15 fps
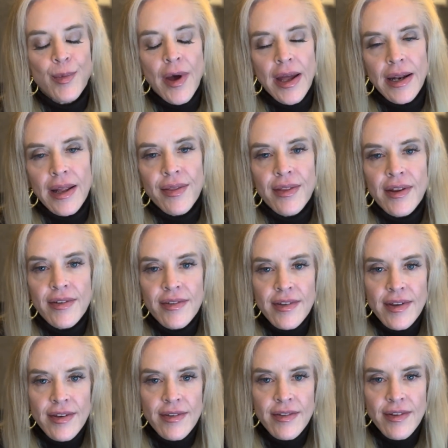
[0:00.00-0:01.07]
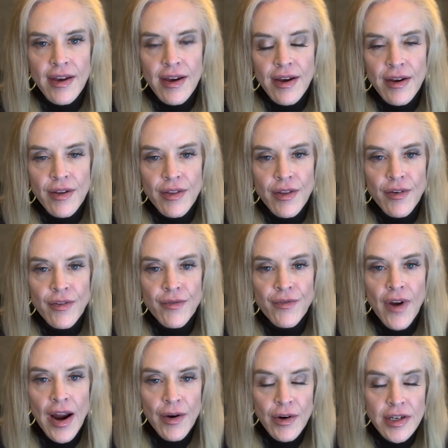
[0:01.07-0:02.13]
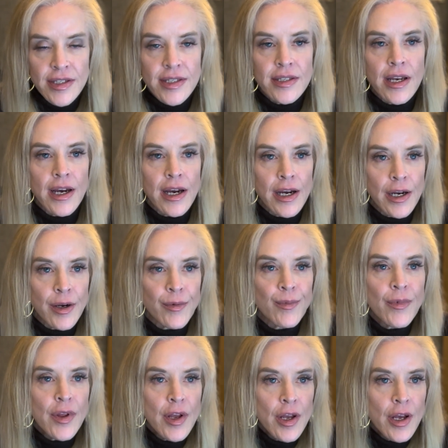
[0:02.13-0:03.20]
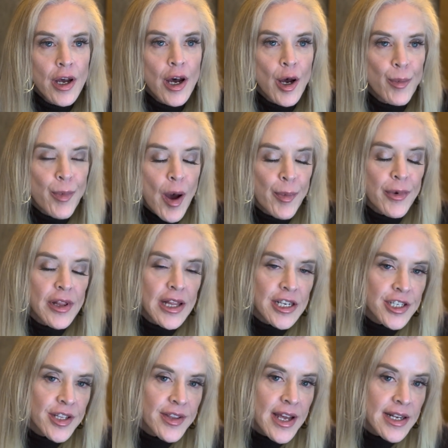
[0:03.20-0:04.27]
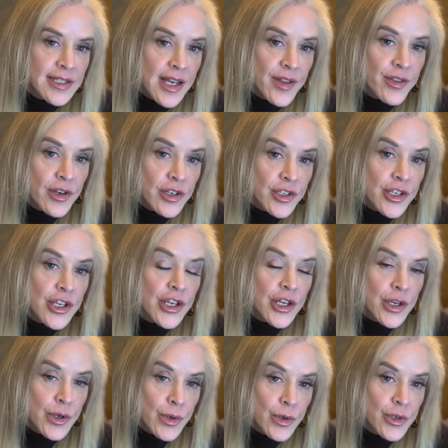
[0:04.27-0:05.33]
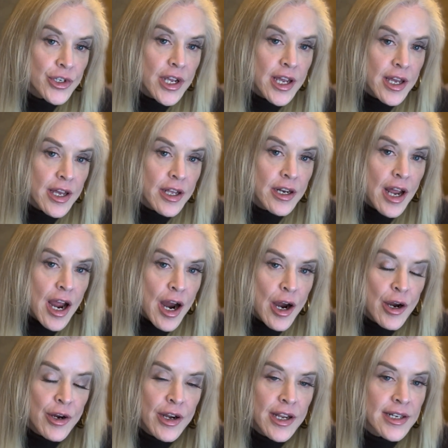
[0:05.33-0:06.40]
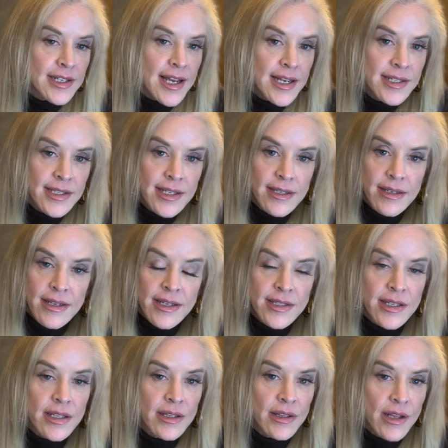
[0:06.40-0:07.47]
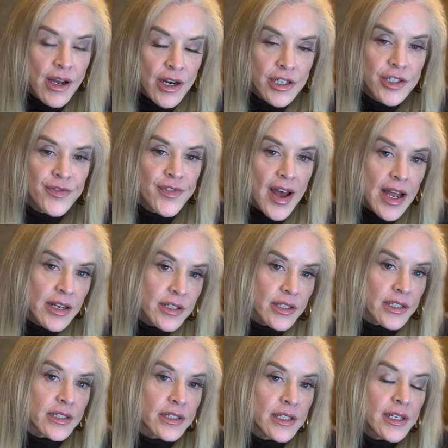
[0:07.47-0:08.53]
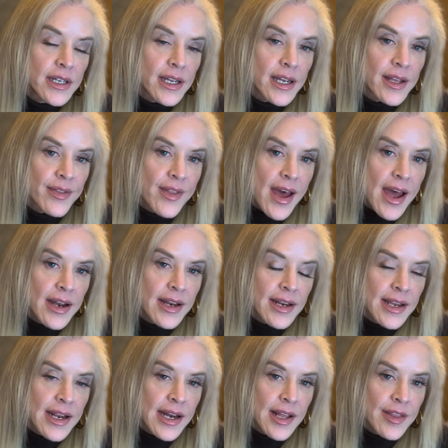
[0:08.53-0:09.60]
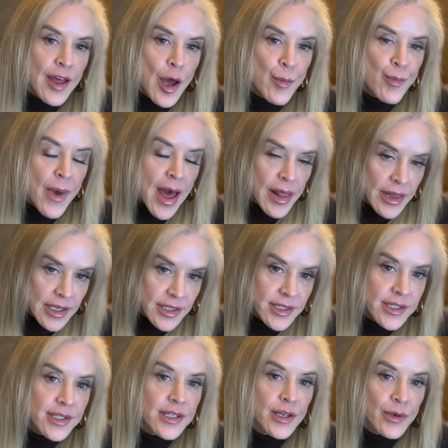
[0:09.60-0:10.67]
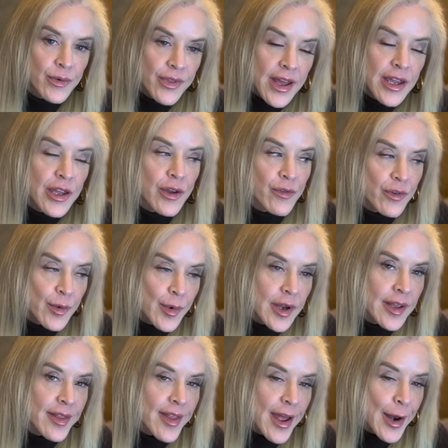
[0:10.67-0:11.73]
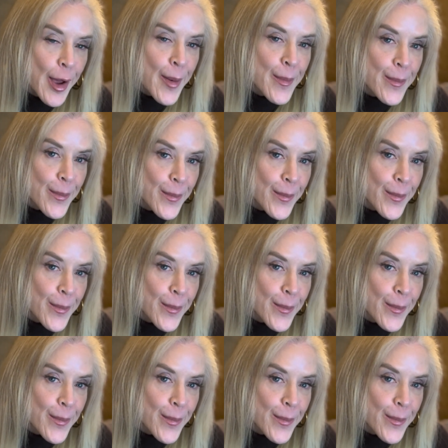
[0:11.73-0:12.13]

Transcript: But this is the virus population that is out there is huge. And our intestine is a large factor in that and getting that balance. So thank you for bringing that up.